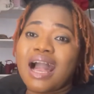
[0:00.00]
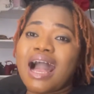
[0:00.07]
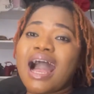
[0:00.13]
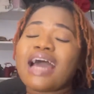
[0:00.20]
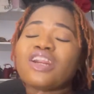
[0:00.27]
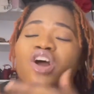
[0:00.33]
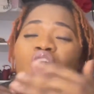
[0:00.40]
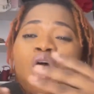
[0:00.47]

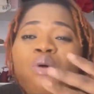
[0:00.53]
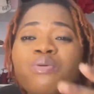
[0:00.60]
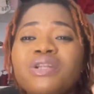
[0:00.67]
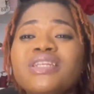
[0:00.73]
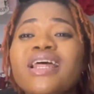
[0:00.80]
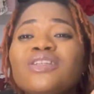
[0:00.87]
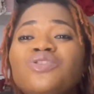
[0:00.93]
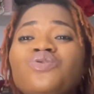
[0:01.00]
And all we
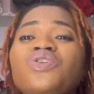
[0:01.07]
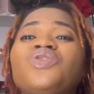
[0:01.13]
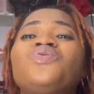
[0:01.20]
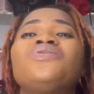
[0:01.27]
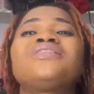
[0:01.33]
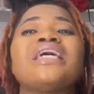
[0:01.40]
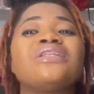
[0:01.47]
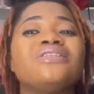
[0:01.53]
needed to do is to
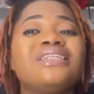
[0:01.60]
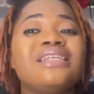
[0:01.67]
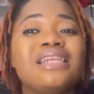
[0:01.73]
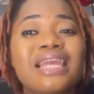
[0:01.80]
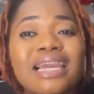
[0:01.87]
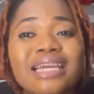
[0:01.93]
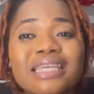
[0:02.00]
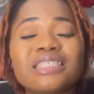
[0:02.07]
stand on the
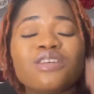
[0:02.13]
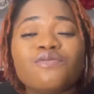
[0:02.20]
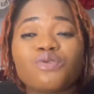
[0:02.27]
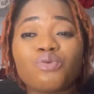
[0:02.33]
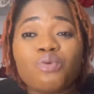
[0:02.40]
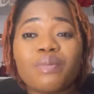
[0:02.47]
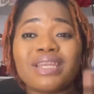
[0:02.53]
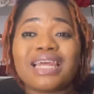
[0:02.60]
legacy of the
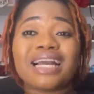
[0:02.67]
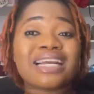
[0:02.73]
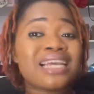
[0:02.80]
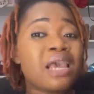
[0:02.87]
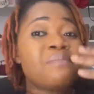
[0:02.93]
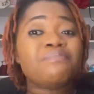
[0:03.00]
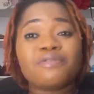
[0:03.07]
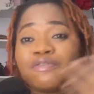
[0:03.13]
women that
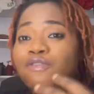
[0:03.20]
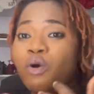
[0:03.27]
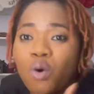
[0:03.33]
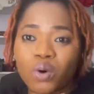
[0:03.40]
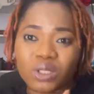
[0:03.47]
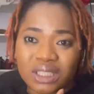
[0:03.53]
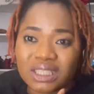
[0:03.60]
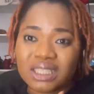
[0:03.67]
came
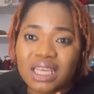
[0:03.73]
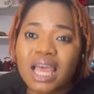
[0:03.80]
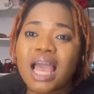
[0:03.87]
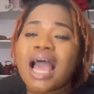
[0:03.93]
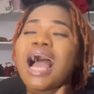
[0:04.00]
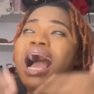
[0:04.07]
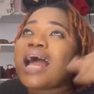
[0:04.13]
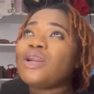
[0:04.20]
before us
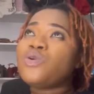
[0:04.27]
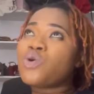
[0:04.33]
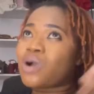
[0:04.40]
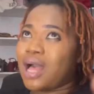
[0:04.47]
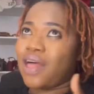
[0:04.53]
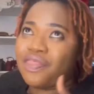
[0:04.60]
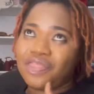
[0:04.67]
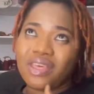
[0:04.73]
and
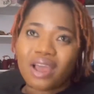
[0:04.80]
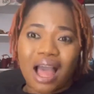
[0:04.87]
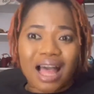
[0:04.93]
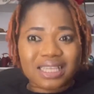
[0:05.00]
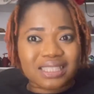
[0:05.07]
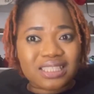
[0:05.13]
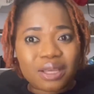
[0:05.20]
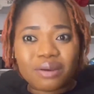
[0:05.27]
look at
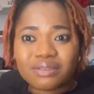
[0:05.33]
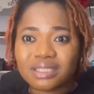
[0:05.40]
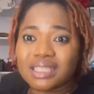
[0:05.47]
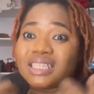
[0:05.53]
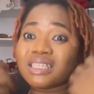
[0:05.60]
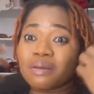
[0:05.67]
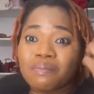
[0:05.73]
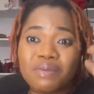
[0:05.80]
ourselves
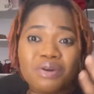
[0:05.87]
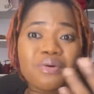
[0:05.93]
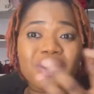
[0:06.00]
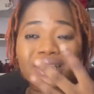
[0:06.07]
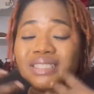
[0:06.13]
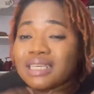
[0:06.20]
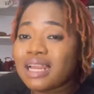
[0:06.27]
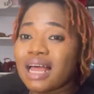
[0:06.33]
in the mirror
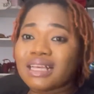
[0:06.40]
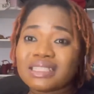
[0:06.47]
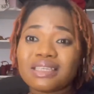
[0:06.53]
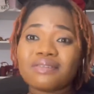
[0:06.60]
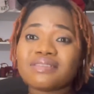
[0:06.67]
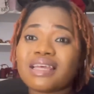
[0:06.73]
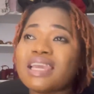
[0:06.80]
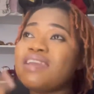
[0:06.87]
and tell
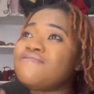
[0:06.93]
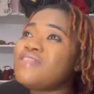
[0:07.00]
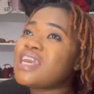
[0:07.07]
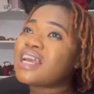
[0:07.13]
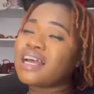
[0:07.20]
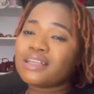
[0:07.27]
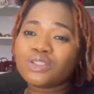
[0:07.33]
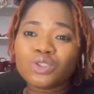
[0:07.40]
ourselves that if they
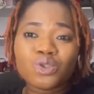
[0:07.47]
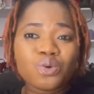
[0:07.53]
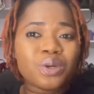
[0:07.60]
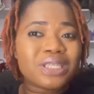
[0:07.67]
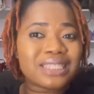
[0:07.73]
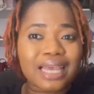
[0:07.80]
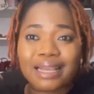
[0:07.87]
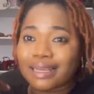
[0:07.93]
can do
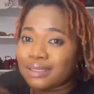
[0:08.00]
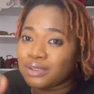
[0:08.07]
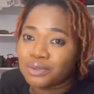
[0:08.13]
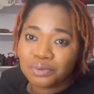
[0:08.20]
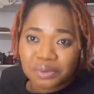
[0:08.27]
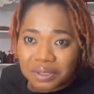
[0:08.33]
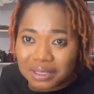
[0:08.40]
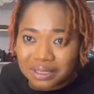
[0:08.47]
it, I can
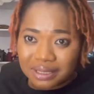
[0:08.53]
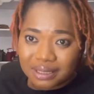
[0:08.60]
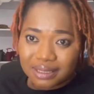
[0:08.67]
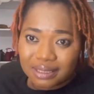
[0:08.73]
do it.